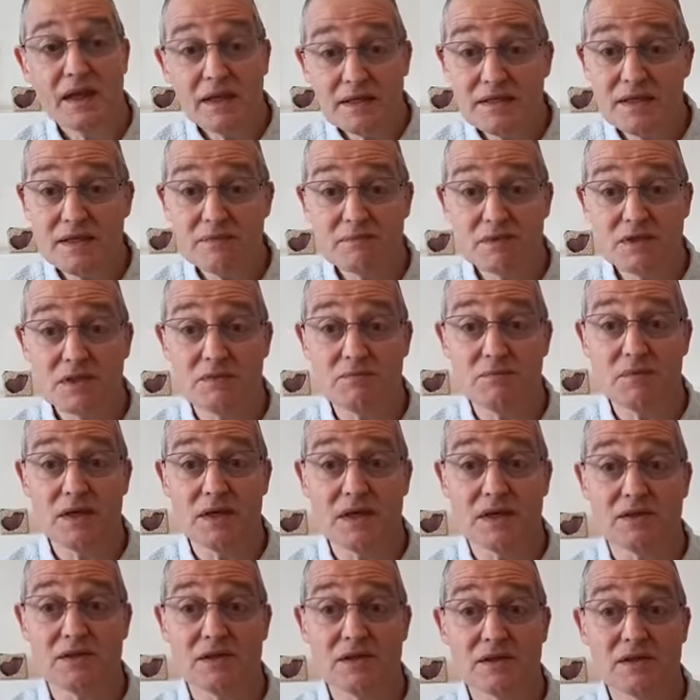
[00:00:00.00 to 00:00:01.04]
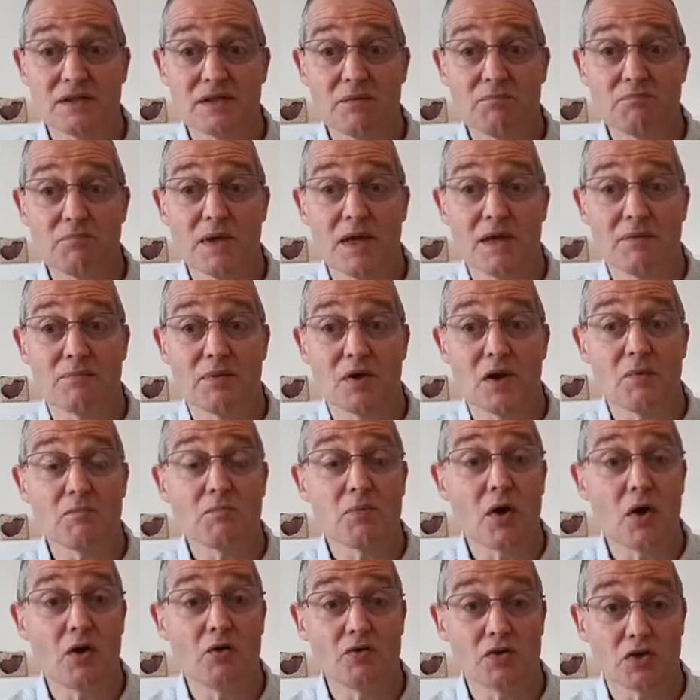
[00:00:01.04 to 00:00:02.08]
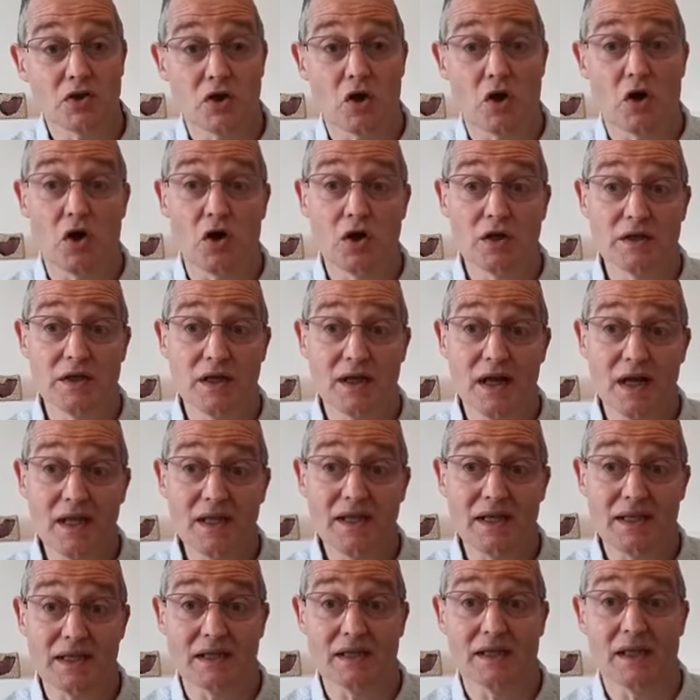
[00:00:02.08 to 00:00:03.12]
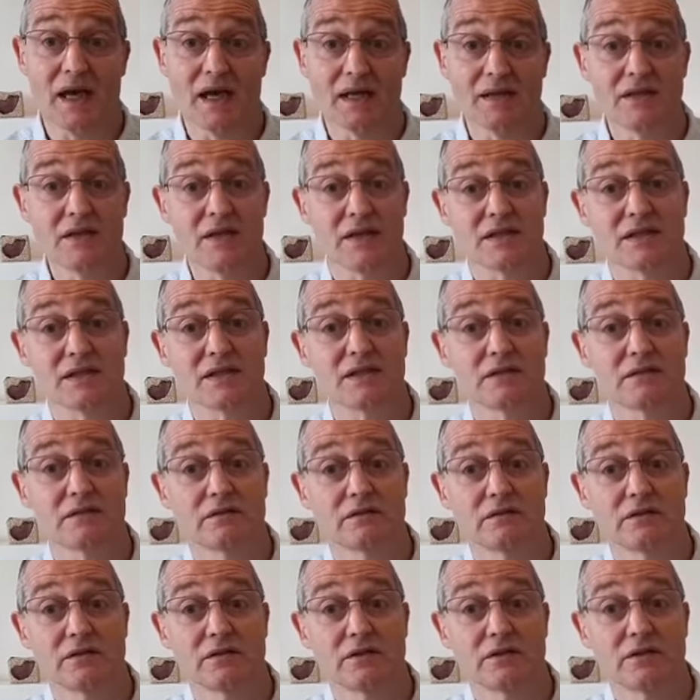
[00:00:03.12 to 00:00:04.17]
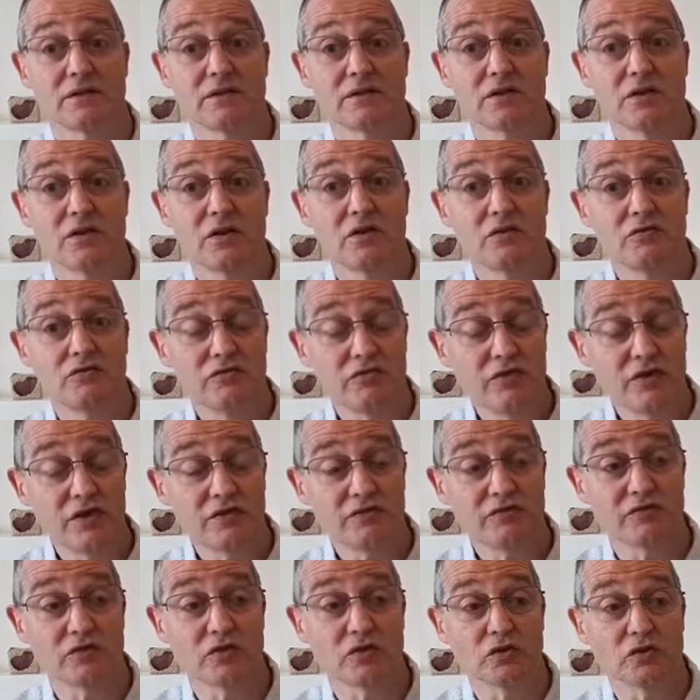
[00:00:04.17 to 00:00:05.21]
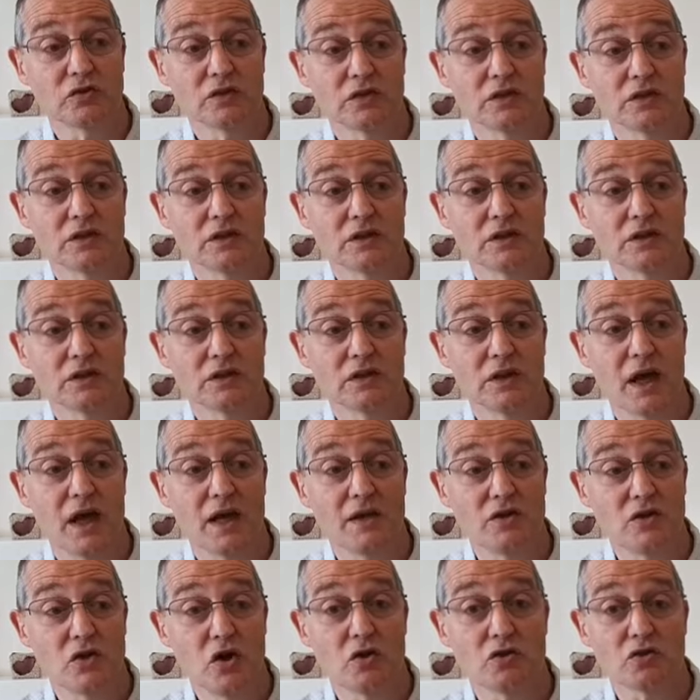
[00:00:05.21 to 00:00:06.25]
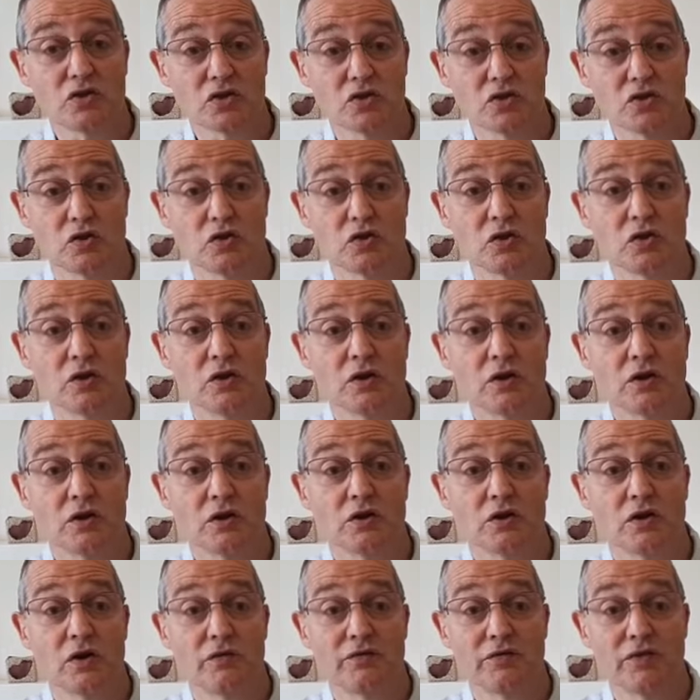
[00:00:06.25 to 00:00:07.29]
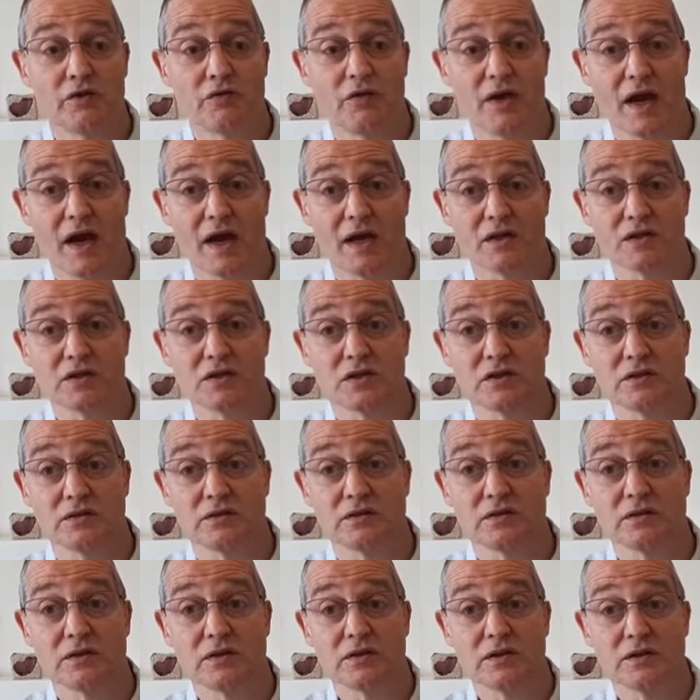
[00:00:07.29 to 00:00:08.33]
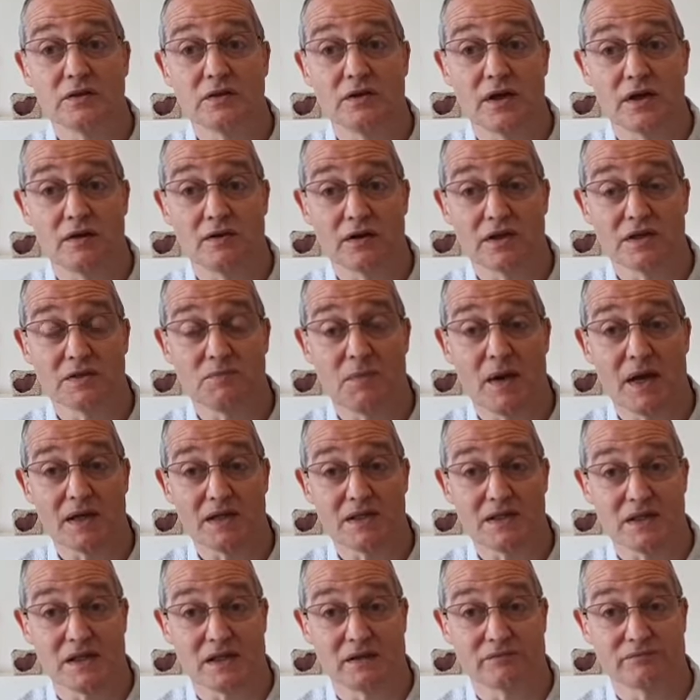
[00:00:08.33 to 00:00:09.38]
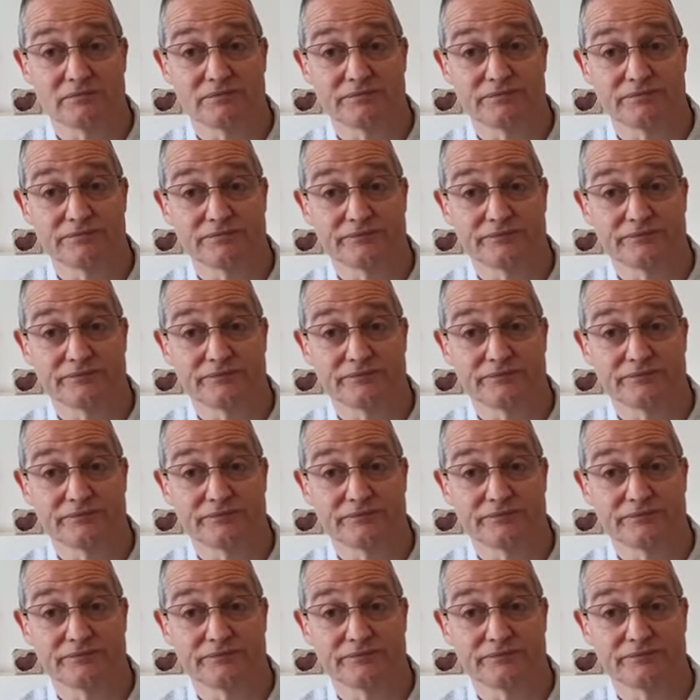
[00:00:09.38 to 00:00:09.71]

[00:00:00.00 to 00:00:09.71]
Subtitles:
It seems to me that some people approach God a little like this, fearful and not sure of the reaction they're expecting.